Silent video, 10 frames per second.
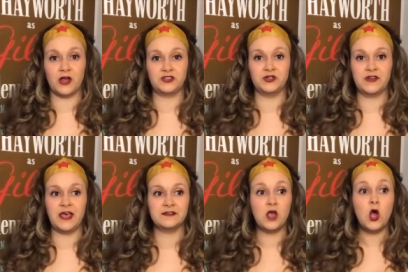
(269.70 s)
pressure
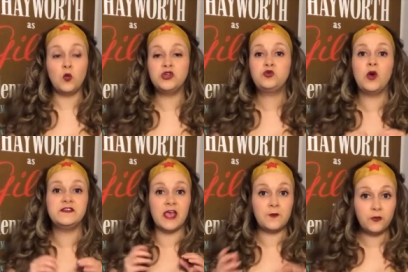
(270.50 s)
test, which was
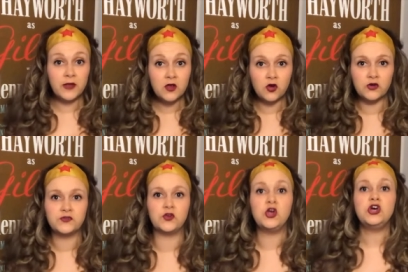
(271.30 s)
a
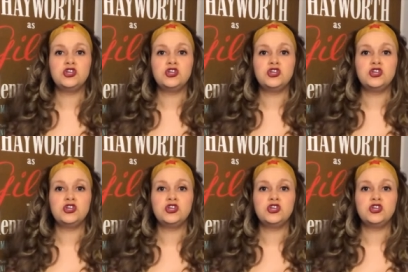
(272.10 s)
precursor